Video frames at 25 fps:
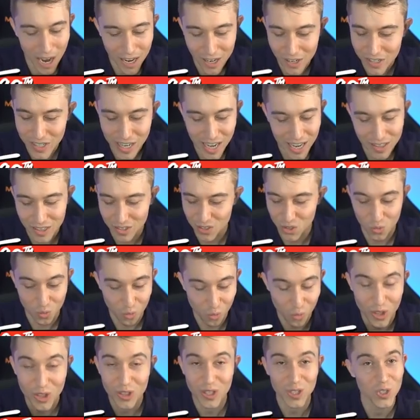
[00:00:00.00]
Miner deck
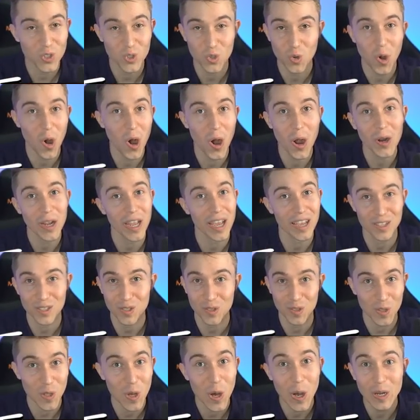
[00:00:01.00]
that's really strong
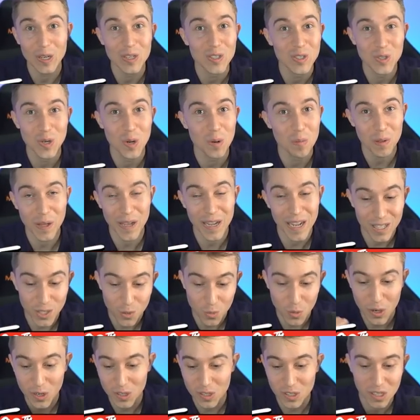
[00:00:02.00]
as long as you don't play
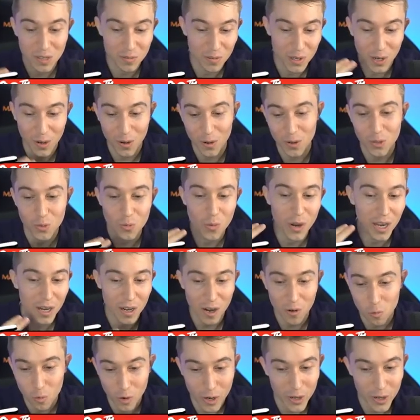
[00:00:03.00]
against Royal Delivery, Earthquake,